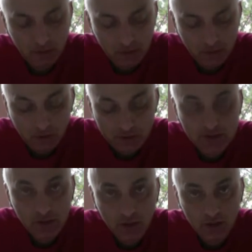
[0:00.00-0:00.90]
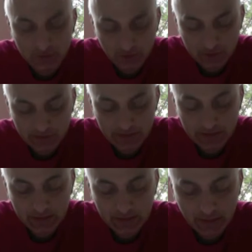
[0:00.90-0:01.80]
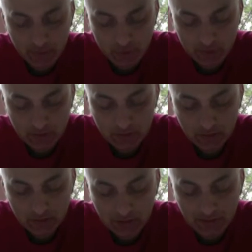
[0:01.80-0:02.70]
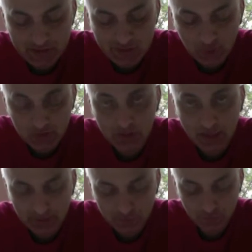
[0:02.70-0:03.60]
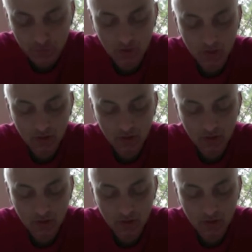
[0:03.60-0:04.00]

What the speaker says: Mark's tongue darted in and out, and then he swallowed a handful.